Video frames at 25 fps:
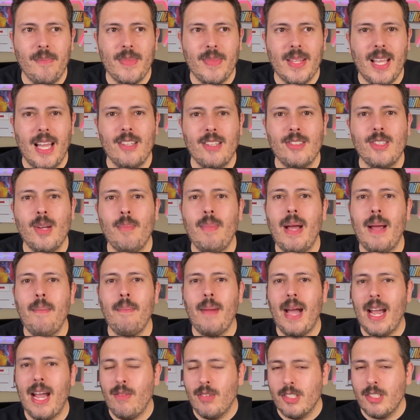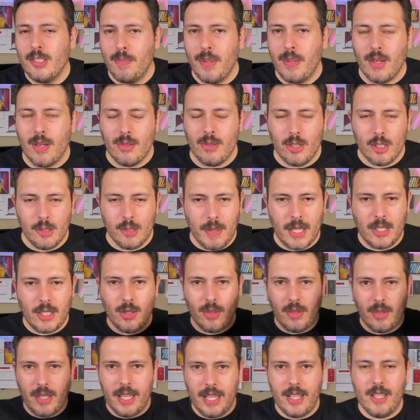And so my mind was blown. So special
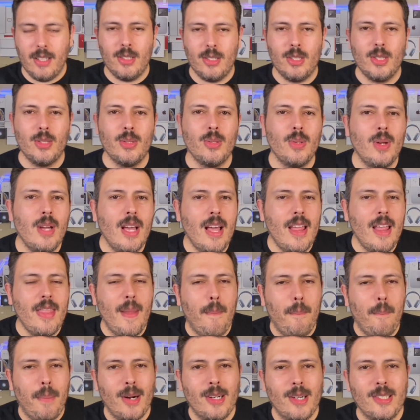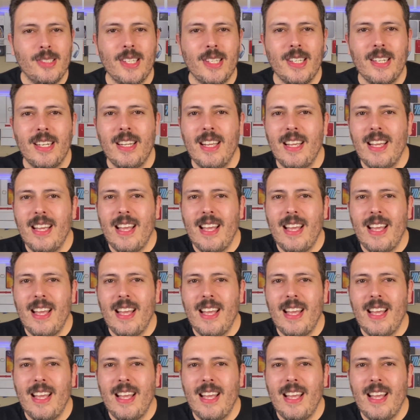thank you to the person